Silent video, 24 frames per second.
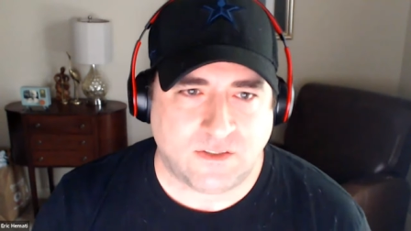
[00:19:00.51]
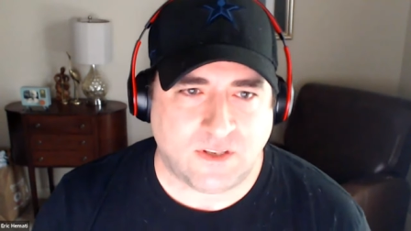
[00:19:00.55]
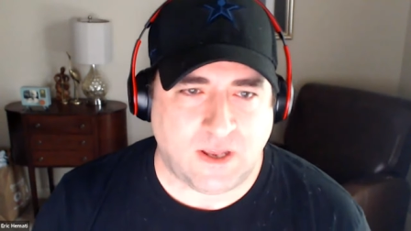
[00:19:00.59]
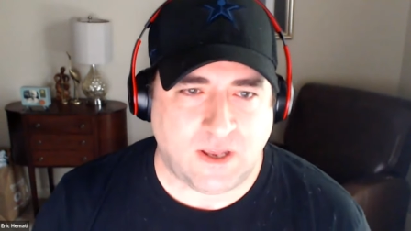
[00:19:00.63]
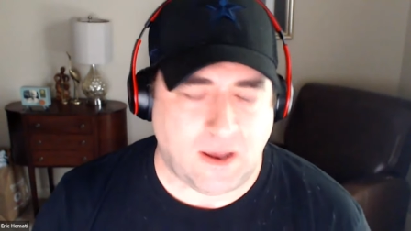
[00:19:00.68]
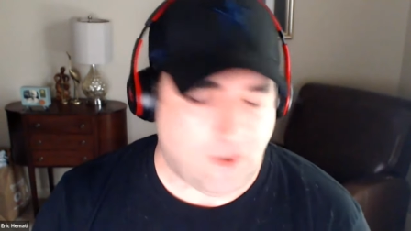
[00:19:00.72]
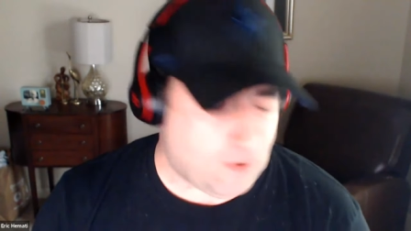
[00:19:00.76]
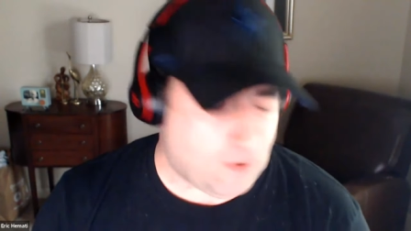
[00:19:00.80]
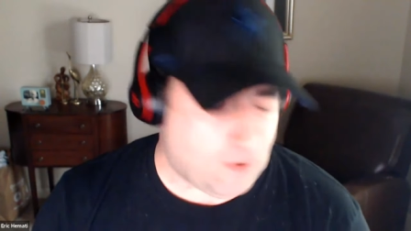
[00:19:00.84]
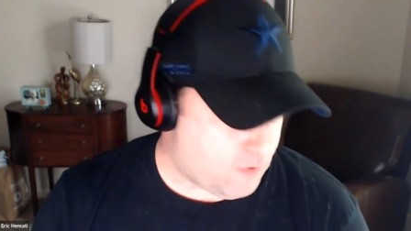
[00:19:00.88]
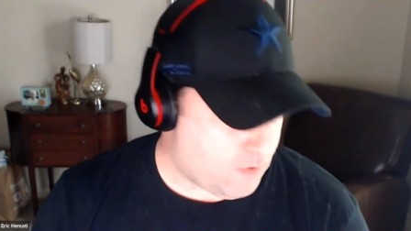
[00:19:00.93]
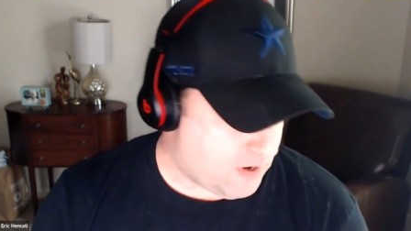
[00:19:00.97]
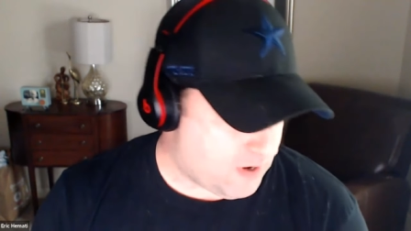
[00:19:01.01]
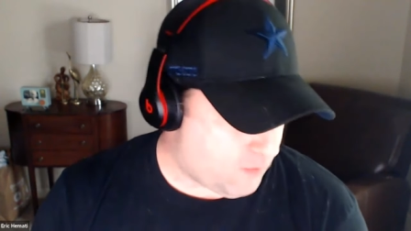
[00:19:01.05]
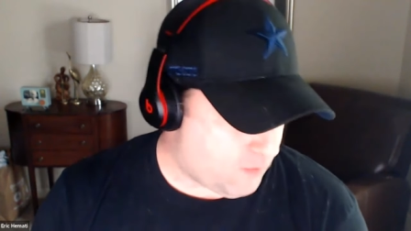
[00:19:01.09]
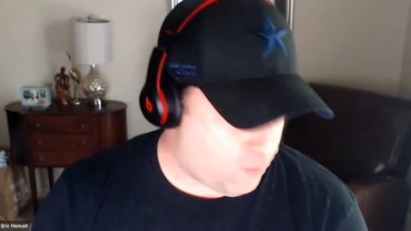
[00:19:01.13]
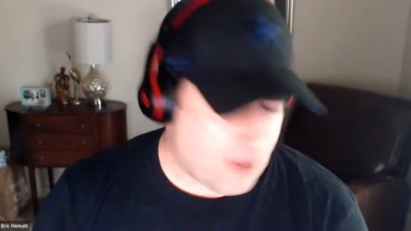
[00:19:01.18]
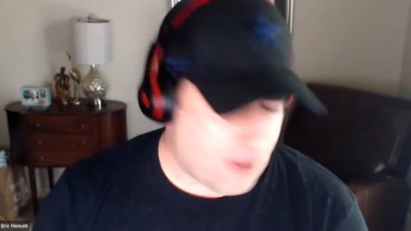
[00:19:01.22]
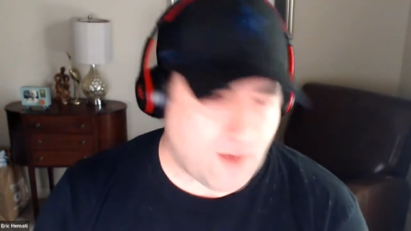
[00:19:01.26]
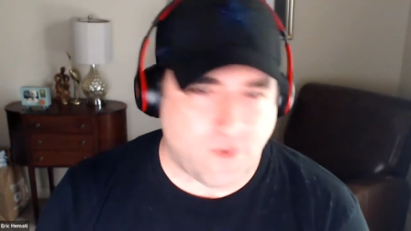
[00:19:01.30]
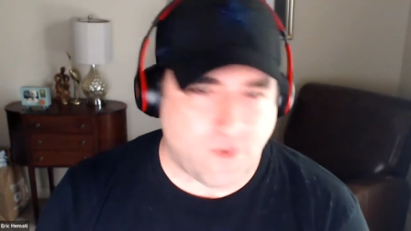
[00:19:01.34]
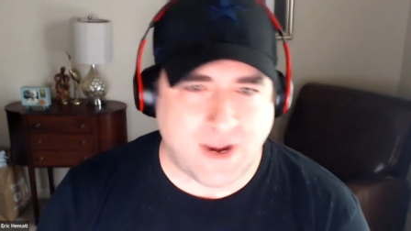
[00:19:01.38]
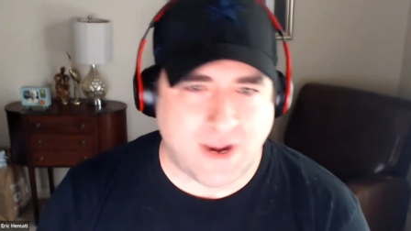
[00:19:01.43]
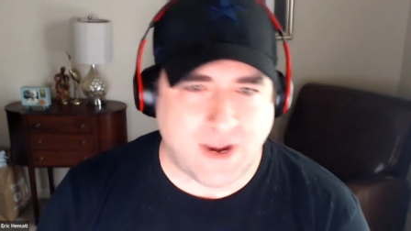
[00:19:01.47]
Uh,
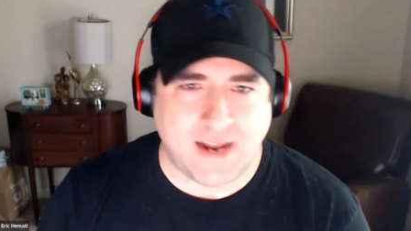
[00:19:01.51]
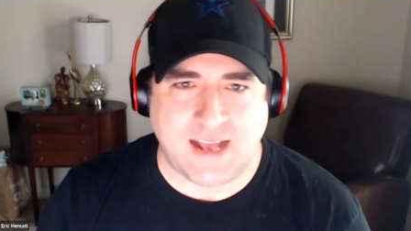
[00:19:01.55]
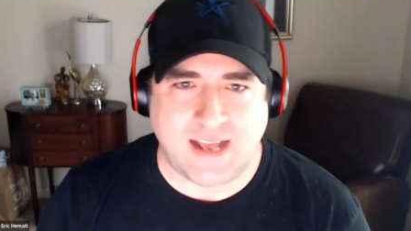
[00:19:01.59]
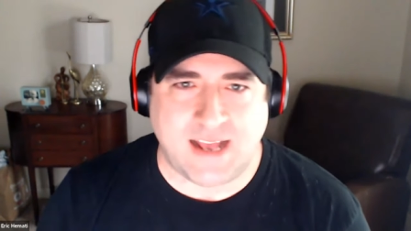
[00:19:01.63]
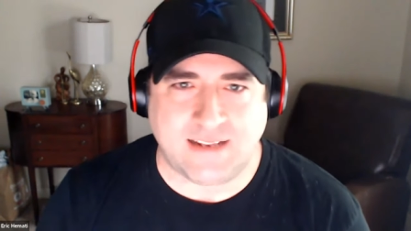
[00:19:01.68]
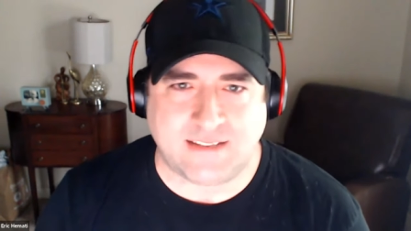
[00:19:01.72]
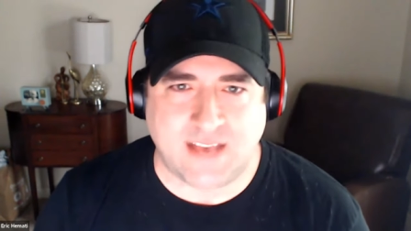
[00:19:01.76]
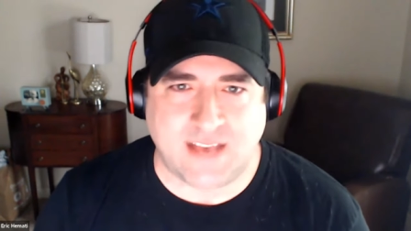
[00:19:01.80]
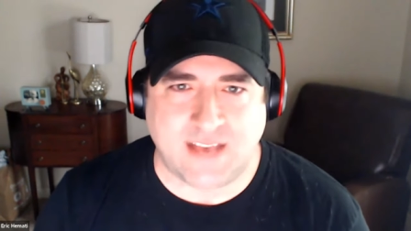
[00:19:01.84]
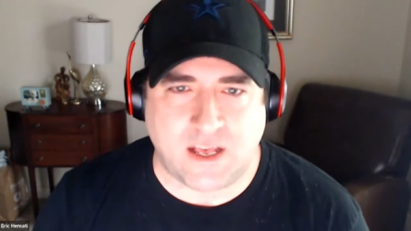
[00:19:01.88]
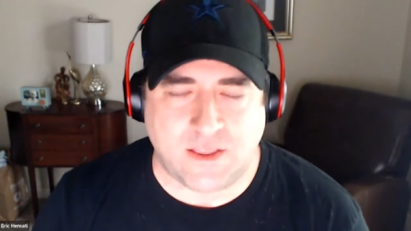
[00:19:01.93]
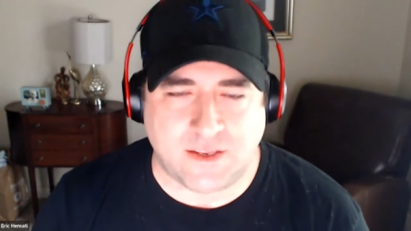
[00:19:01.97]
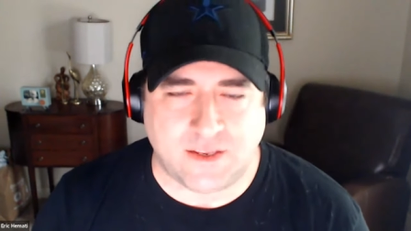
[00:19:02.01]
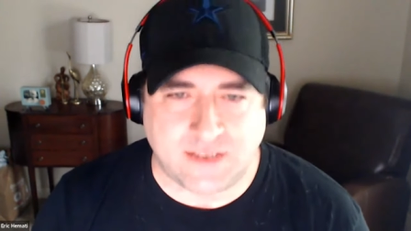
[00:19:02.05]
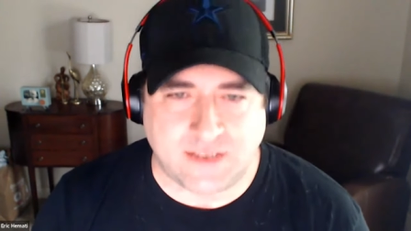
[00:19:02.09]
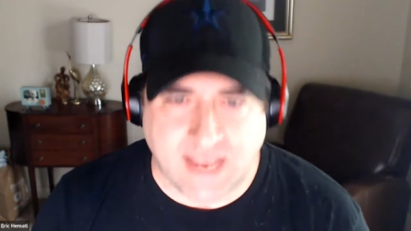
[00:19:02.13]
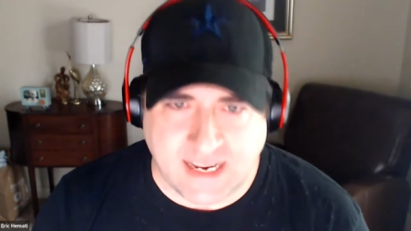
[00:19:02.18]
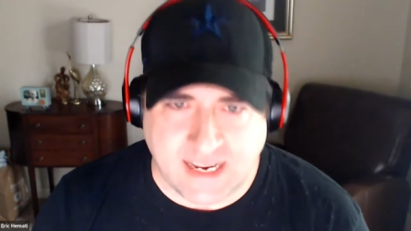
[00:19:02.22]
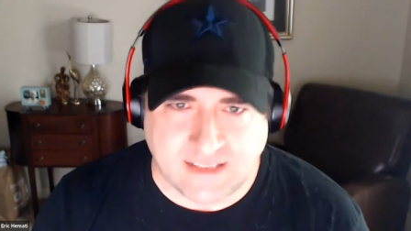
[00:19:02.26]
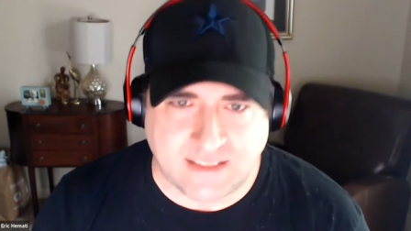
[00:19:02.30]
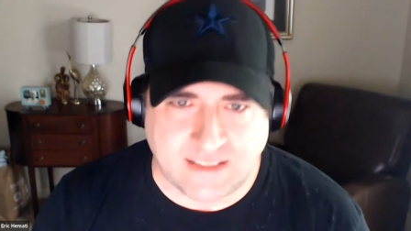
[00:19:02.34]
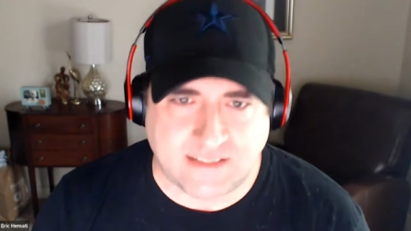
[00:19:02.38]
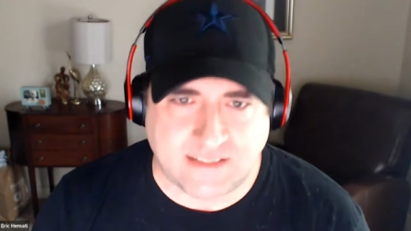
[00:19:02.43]
why would I not tell it? Hey,